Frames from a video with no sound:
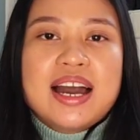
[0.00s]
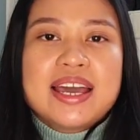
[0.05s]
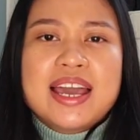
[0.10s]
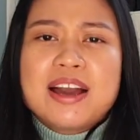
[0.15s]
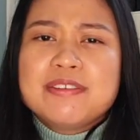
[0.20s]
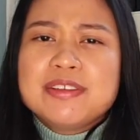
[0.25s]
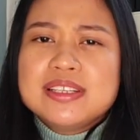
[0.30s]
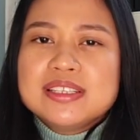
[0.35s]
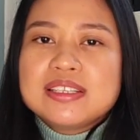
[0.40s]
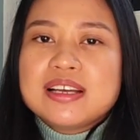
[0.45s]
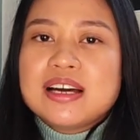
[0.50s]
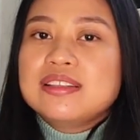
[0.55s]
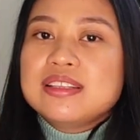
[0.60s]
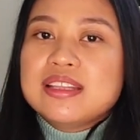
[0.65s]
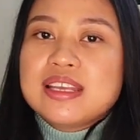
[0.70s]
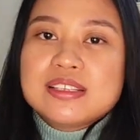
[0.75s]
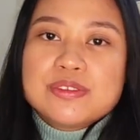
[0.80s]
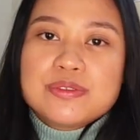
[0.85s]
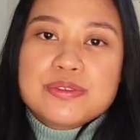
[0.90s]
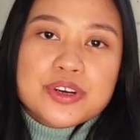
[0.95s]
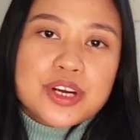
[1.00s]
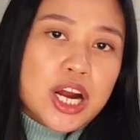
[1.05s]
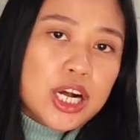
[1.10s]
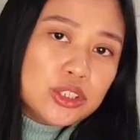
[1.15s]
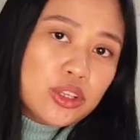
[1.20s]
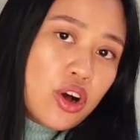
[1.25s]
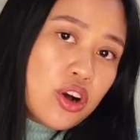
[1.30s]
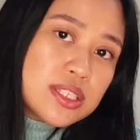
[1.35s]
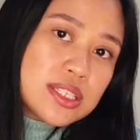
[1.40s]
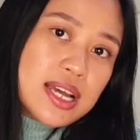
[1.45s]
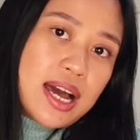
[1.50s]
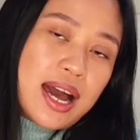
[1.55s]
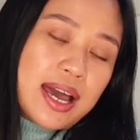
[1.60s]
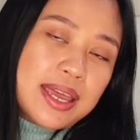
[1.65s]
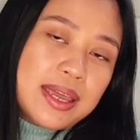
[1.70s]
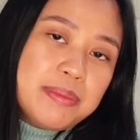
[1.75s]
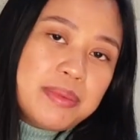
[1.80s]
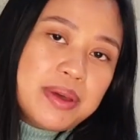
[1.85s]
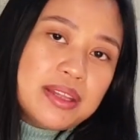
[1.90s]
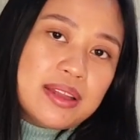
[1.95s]
I haven't done this for a long
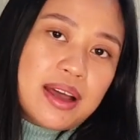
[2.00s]
time.